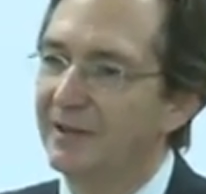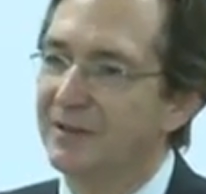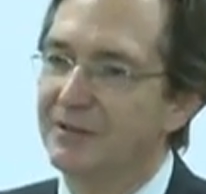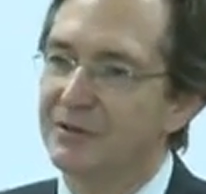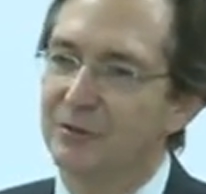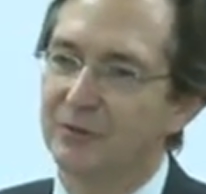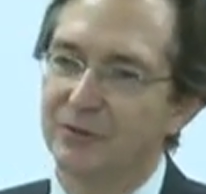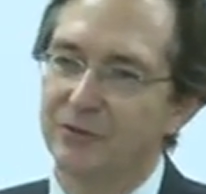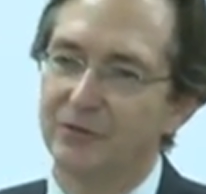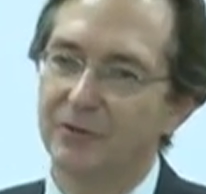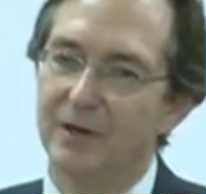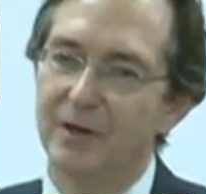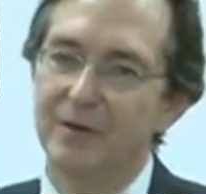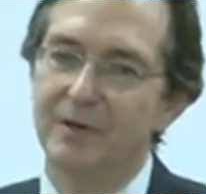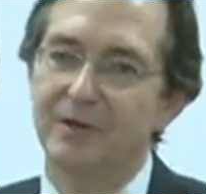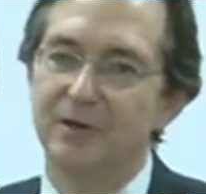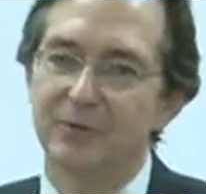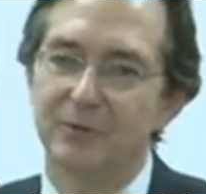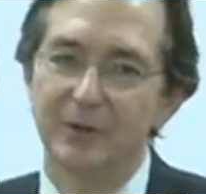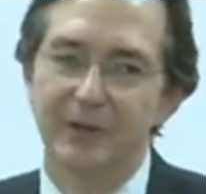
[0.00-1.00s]
And so it's
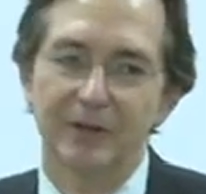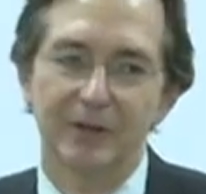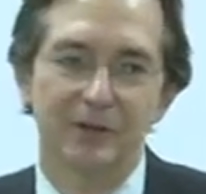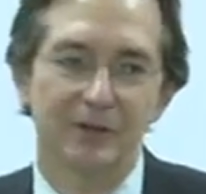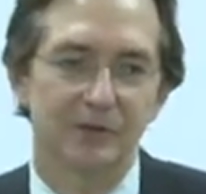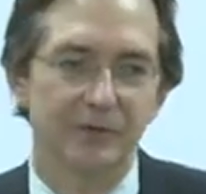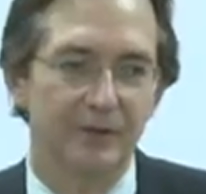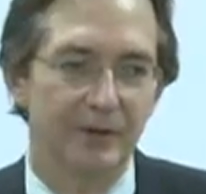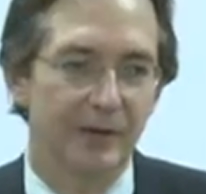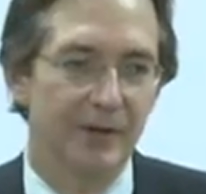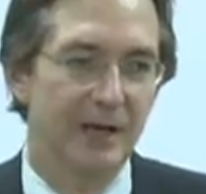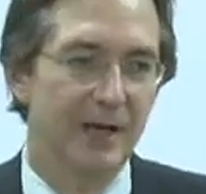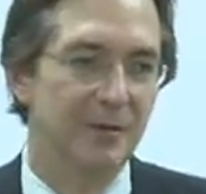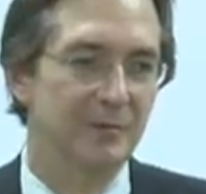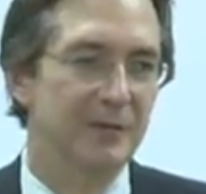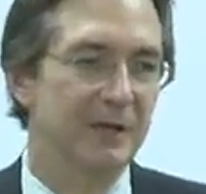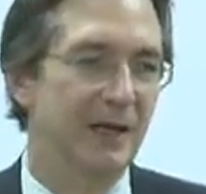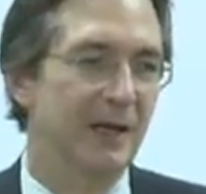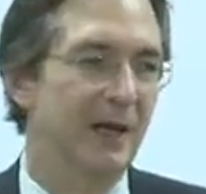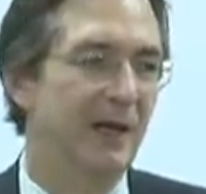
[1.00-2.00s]
very critical for
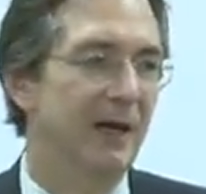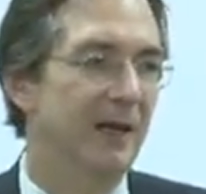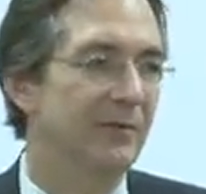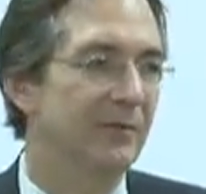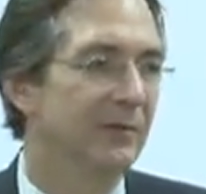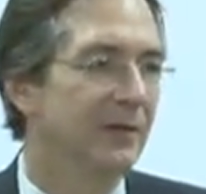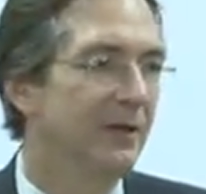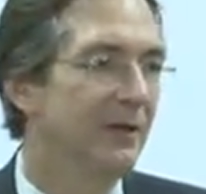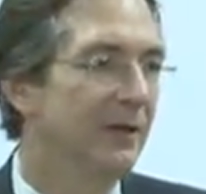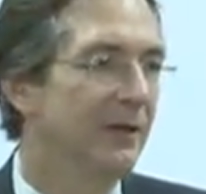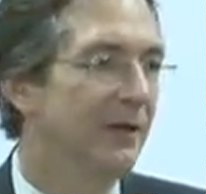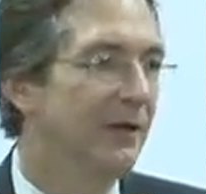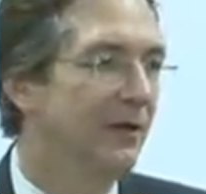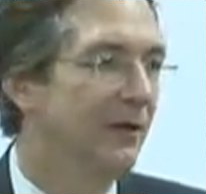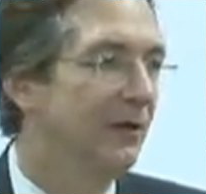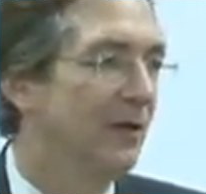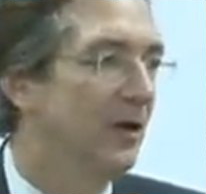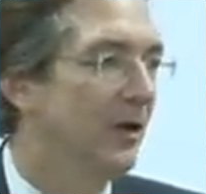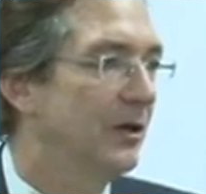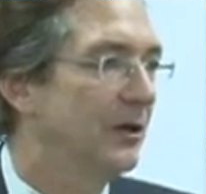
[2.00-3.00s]
them to have
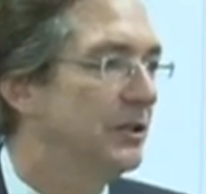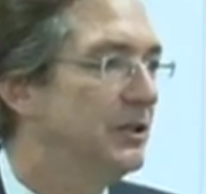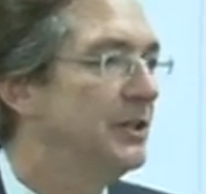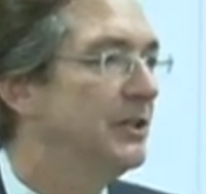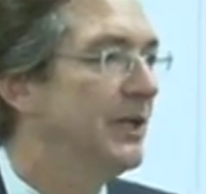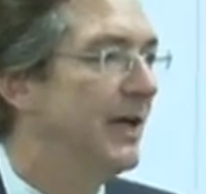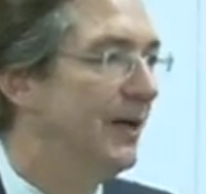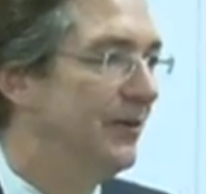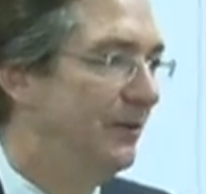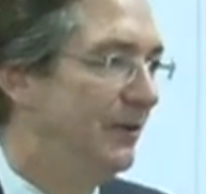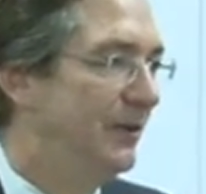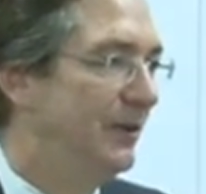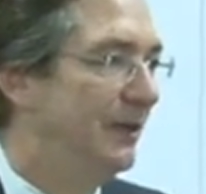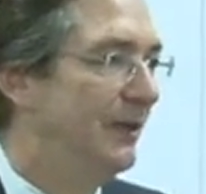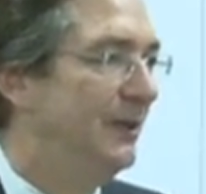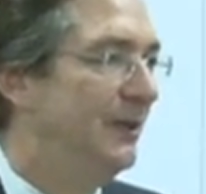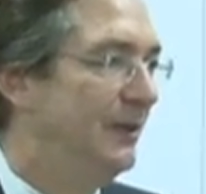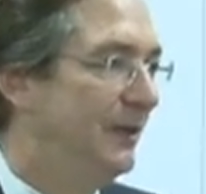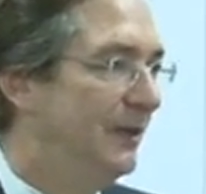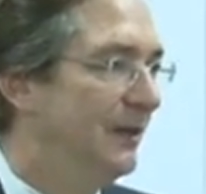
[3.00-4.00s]

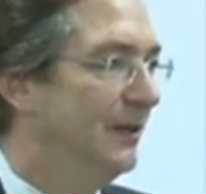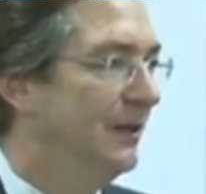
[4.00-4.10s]
longevity